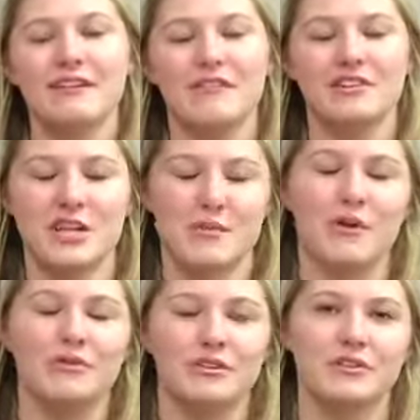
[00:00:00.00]
every time I
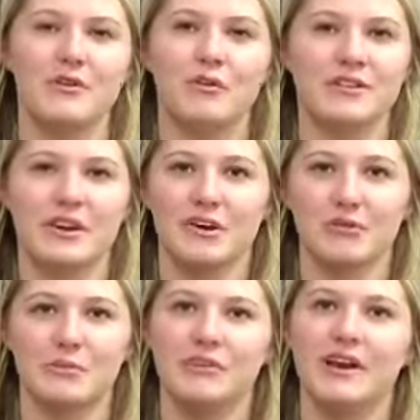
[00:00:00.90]
go into the Cole Center, it
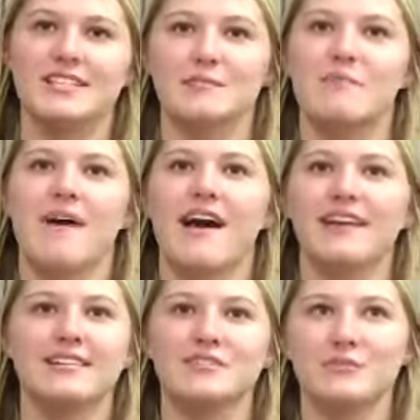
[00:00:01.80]
replays in my mind.
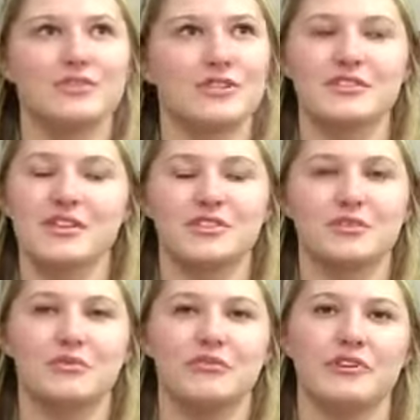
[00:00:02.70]
It was just such a
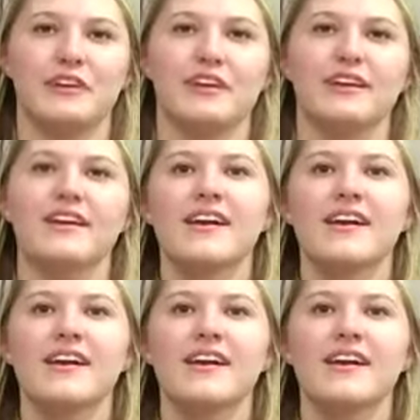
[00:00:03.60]
cool feeling.